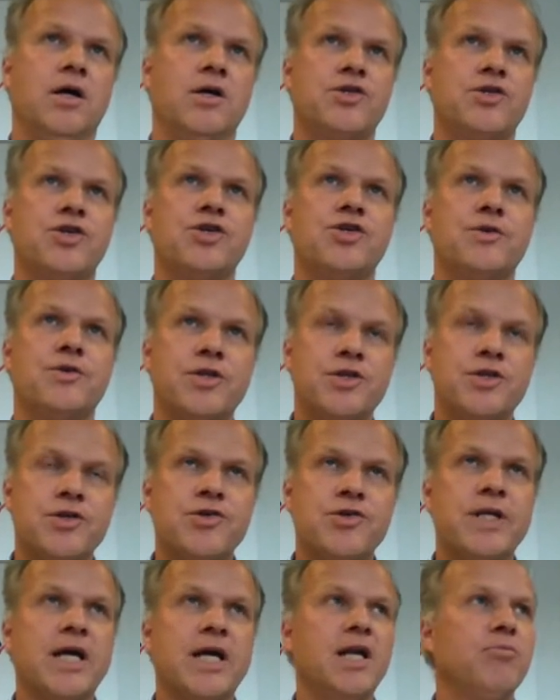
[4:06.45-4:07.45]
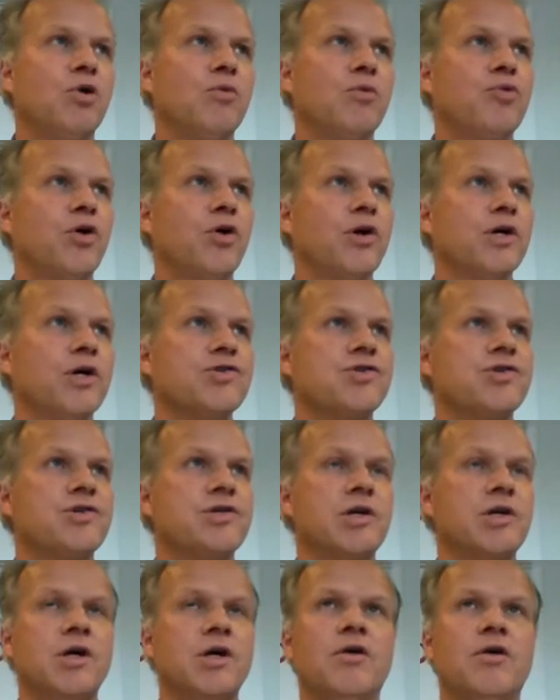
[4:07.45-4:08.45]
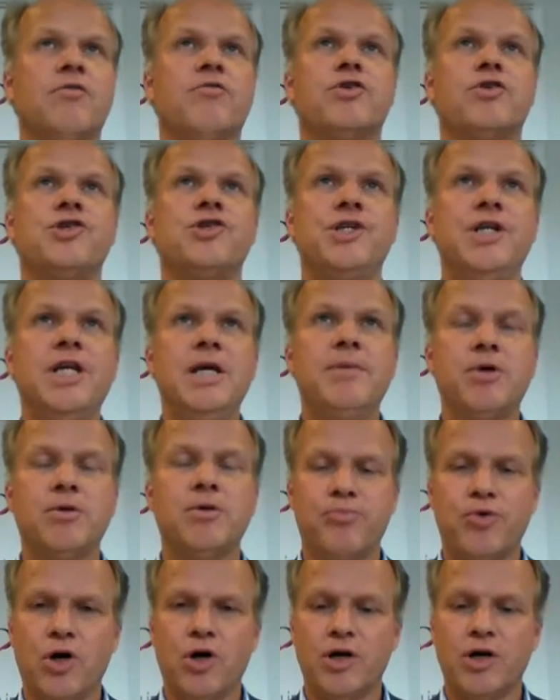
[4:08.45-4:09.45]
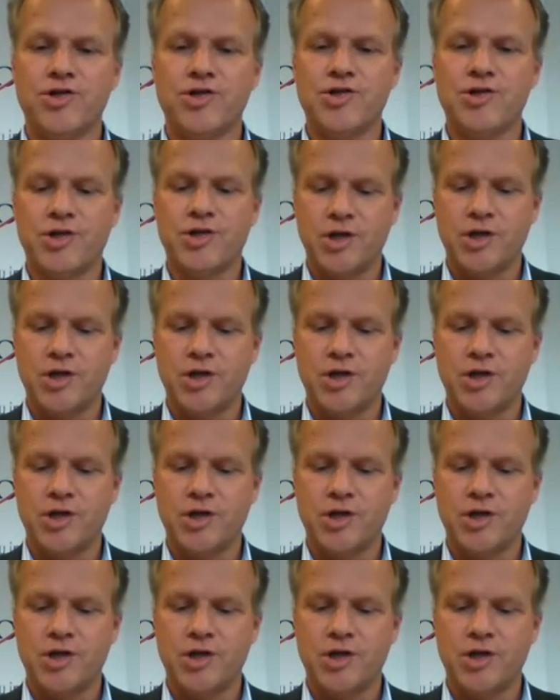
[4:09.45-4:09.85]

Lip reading: sustainable products, for cheaper products,